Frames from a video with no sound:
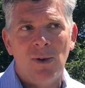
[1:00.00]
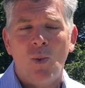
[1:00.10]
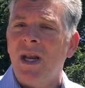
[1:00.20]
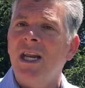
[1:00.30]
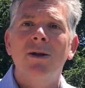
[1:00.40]
but
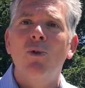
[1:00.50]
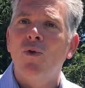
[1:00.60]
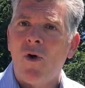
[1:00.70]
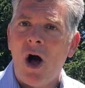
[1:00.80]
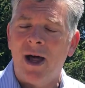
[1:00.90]
we need to
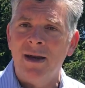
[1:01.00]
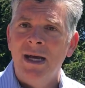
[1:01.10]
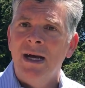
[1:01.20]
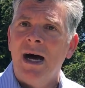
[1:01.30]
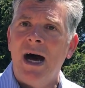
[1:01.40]
move on.
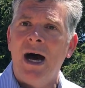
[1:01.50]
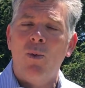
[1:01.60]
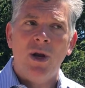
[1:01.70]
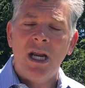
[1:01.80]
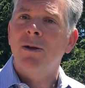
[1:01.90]
Uh,
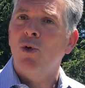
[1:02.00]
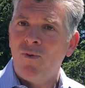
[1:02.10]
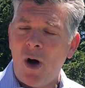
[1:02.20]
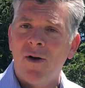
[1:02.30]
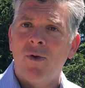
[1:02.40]
we need to
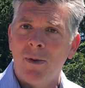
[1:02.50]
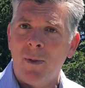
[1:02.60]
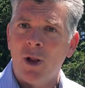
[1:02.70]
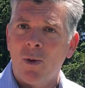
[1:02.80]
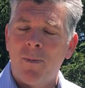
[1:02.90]
move on from the
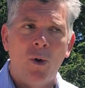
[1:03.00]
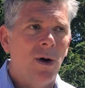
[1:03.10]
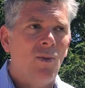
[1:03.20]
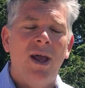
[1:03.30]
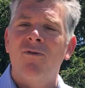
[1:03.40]
Mueller
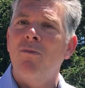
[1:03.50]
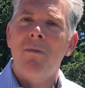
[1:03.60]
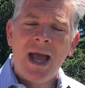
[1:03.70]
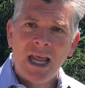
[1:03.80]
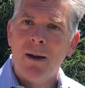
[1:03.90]
report. We have
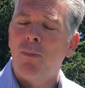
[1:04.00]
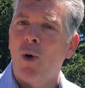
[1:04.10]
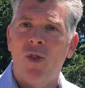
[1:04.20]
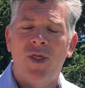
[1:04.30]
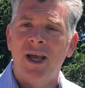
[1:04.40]
many
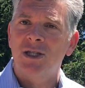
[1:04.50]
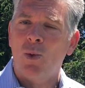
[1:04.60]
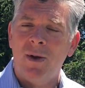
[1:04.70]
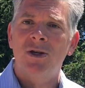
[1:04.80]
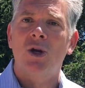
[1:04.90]
important things that
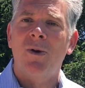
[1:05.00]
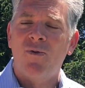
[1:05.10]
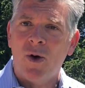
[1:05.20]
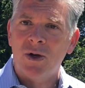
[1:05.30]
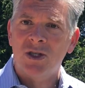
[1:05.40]
we should be
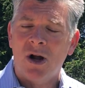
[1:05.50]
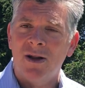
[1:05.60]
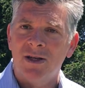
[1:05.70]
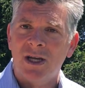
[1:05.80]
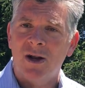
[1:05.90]
focused on
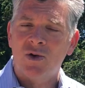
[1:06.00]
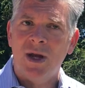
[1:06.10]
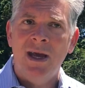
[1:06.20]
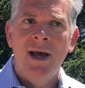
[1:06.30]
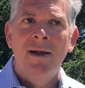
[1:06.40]
in this
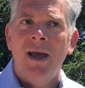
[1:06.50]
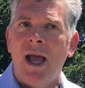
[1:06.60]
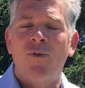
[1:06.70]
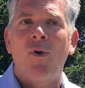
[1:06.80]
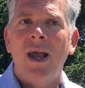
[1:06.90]
country.
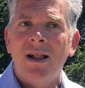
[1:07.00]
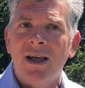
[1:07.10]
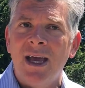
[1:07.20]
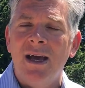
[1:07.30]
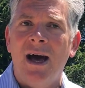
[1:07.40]
And
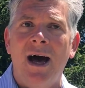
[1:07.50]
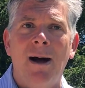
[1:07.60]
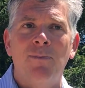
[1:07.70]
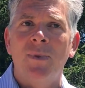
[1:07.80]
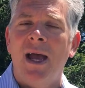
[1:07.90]
frankly,
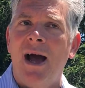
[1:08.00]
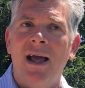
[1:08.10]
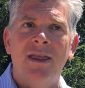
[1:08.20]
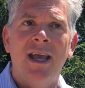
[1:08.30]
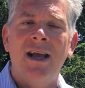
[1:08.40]
um,
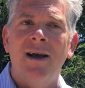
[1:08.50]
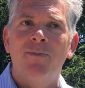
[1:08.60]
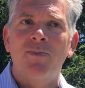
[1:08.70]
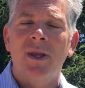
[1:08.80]
I think